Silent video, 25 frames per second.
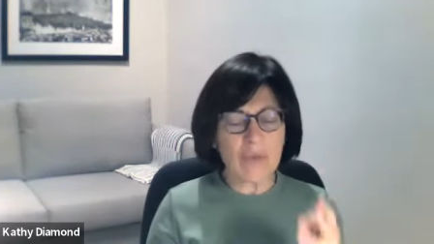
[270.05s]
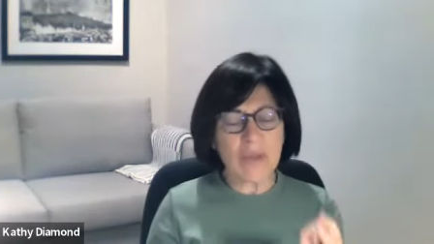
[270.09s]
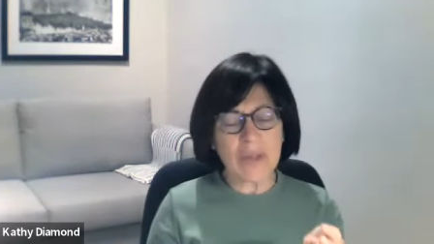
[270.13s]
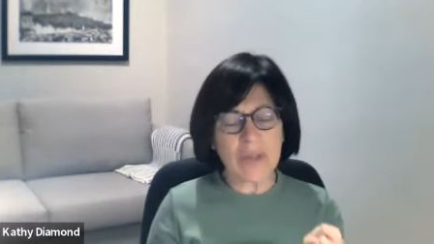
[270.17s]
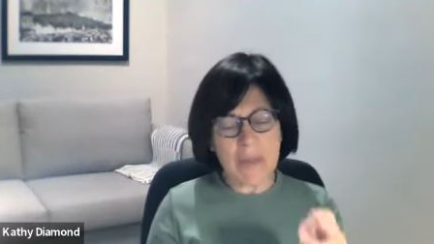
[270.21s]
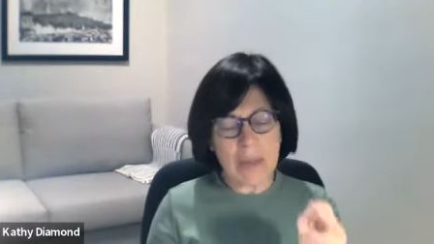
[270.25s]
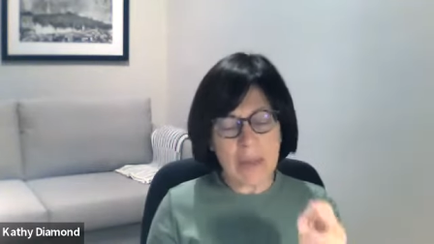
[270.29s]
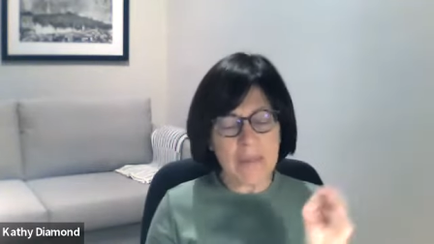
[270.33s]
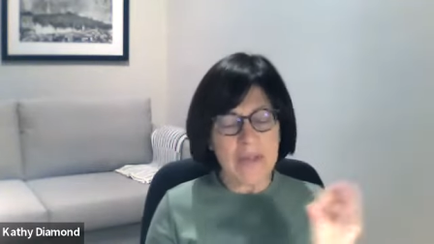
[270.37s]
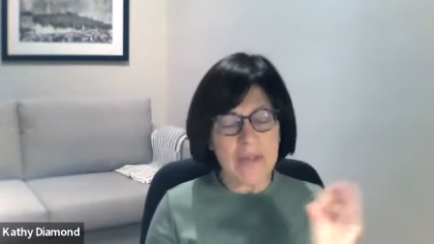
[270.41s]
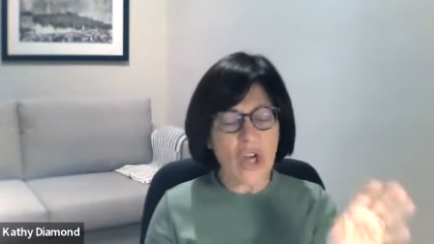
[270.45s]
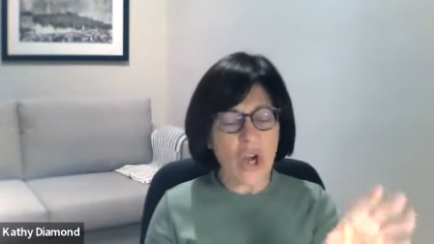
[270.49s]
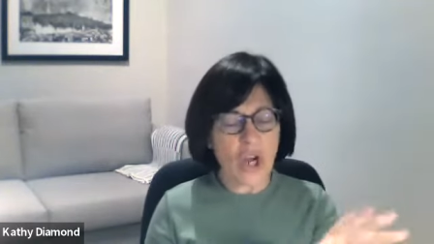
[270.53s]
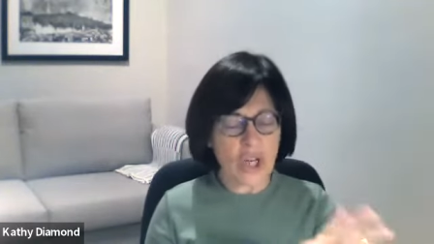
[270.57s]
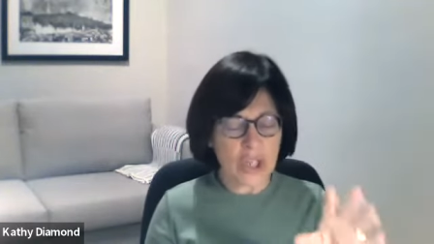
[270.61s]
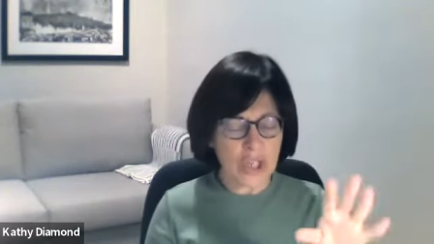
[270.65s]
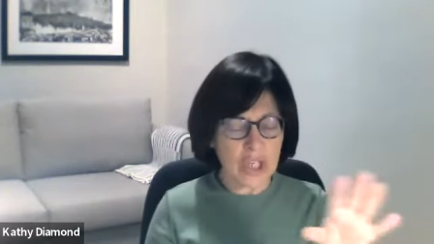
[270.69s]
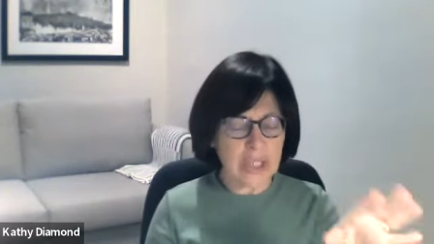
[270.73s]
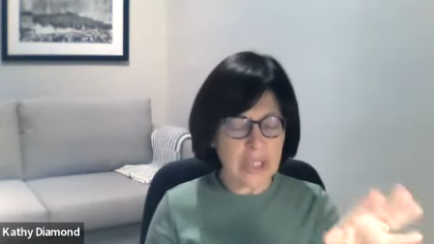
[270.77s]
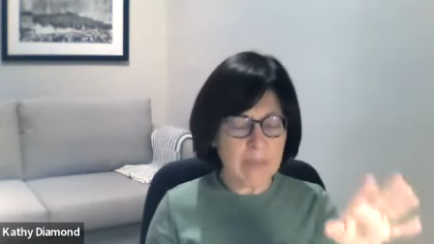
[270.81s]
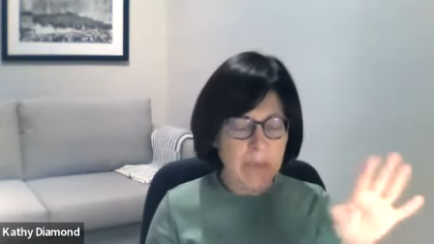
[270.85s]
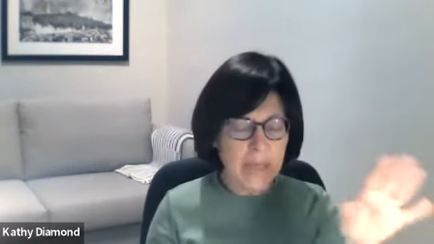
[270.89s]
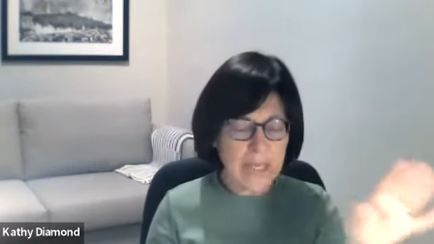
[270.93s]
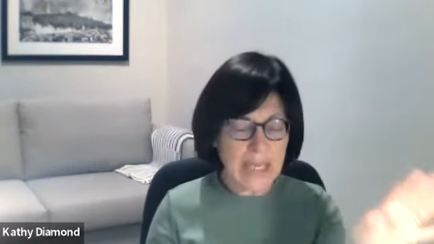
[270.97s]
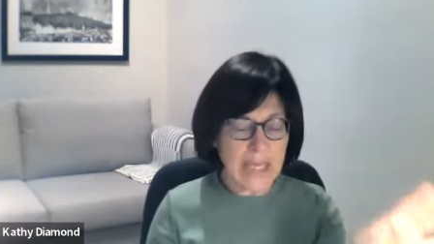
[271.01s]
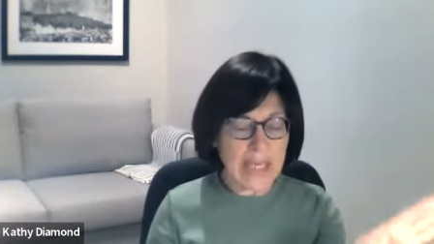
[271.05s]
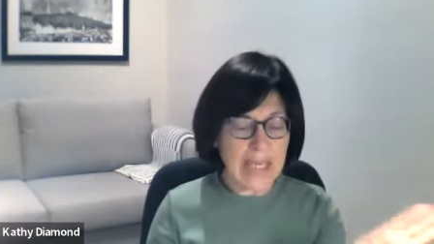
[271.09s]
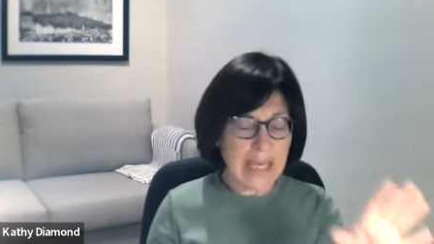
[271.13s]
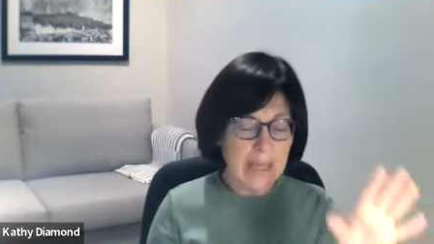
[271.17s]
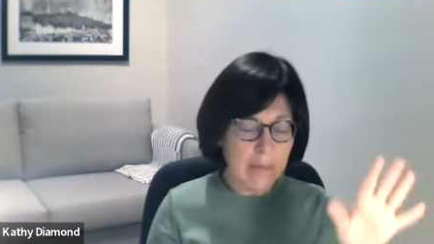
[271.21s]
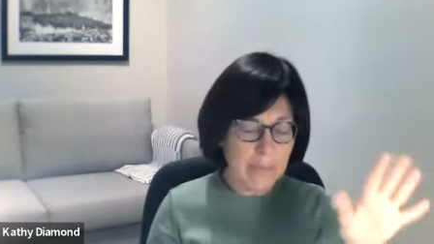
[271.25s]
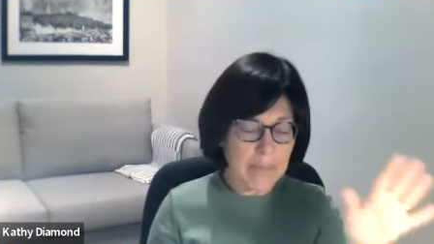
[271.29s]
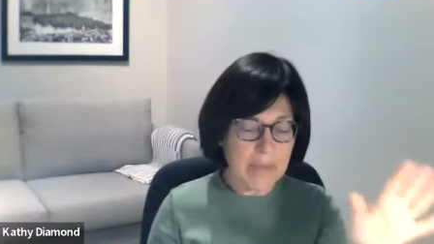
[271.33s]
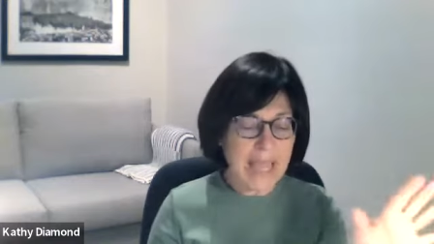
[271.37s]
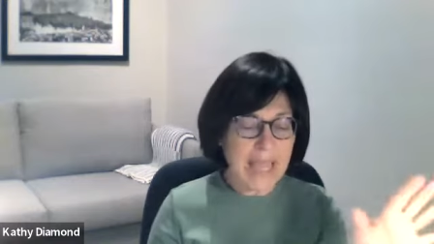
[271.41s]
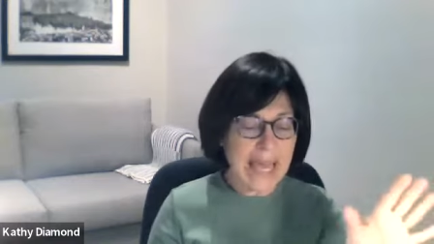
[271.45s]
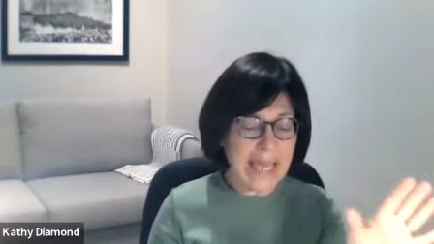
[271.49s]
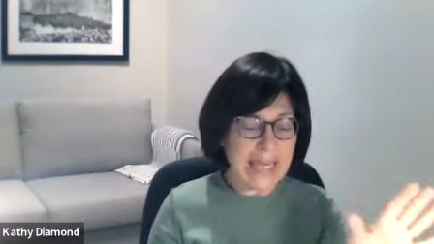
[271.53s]
well maybe not just beginning
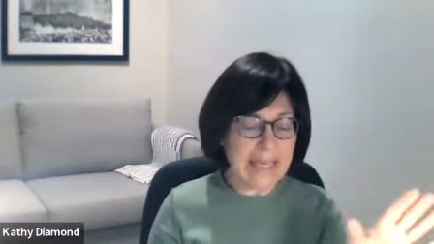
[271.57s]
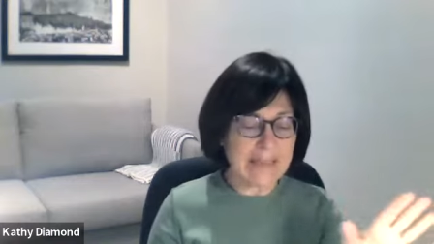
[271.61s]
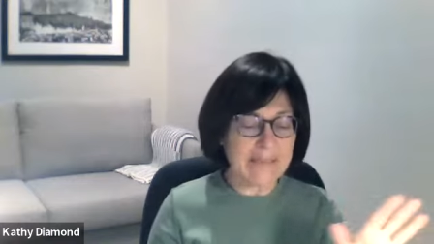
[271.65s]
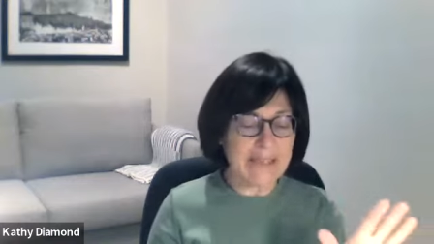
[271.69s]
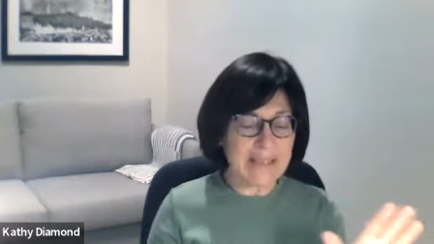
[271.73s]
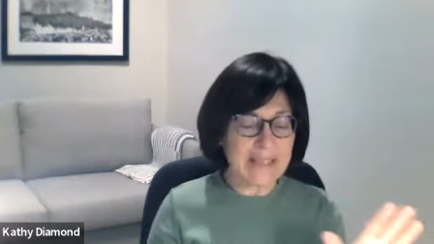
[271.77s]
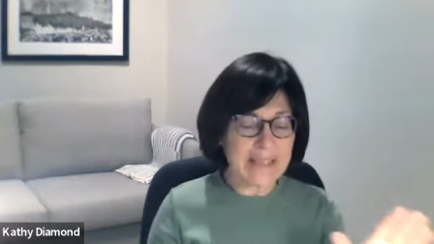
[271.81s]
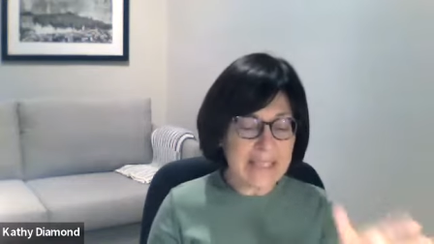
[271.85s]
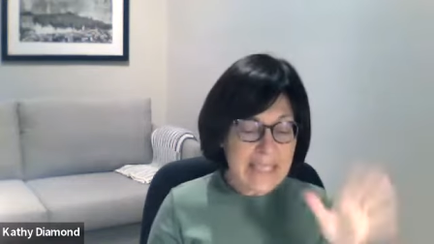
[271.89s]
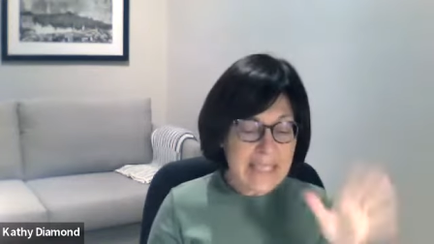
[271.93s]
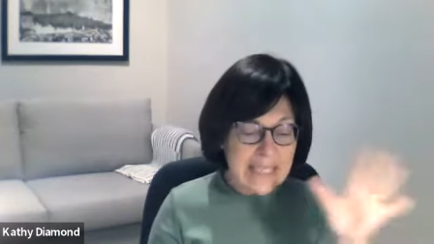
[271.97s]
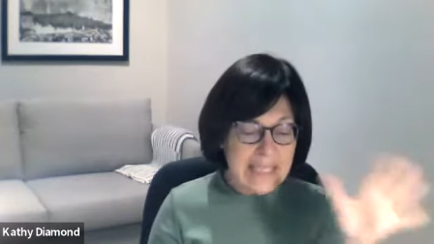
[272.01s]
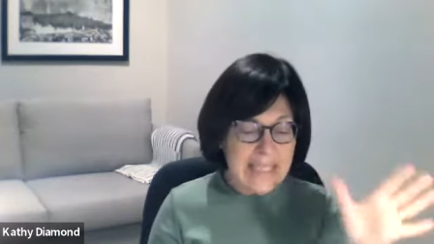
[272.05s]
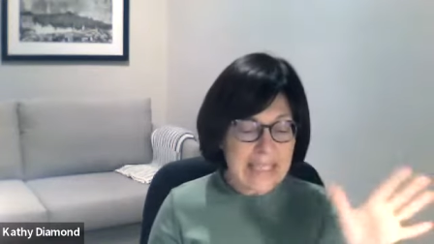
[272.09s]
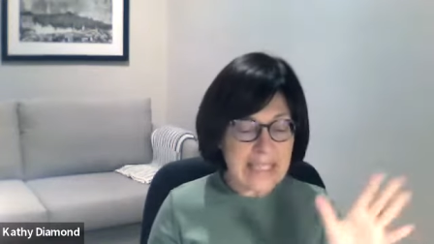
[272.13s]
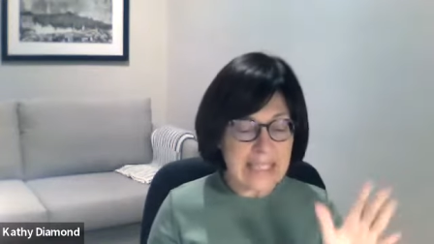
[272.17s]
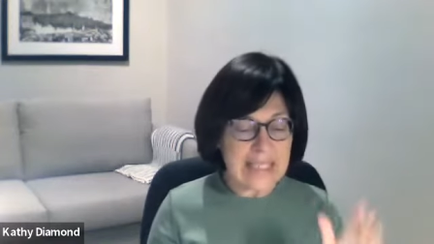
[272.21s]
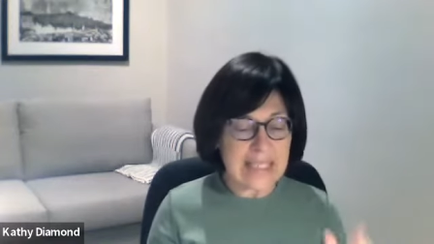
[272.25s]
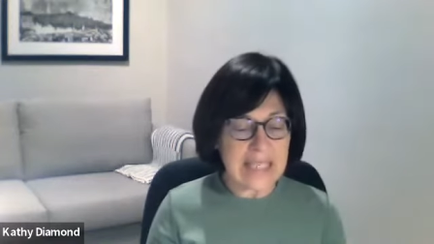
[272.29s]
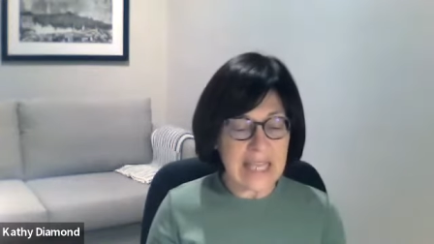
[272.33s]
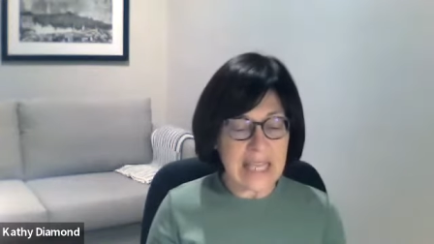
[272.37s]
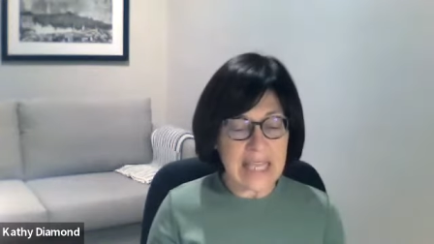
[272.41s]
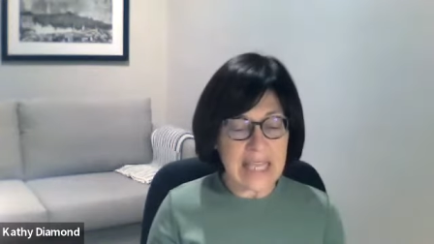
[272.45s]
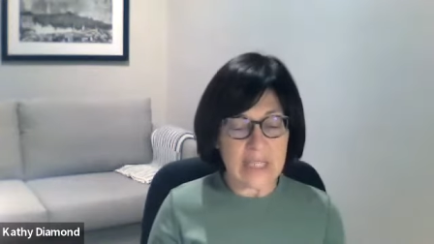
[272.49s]
it began in the 60s i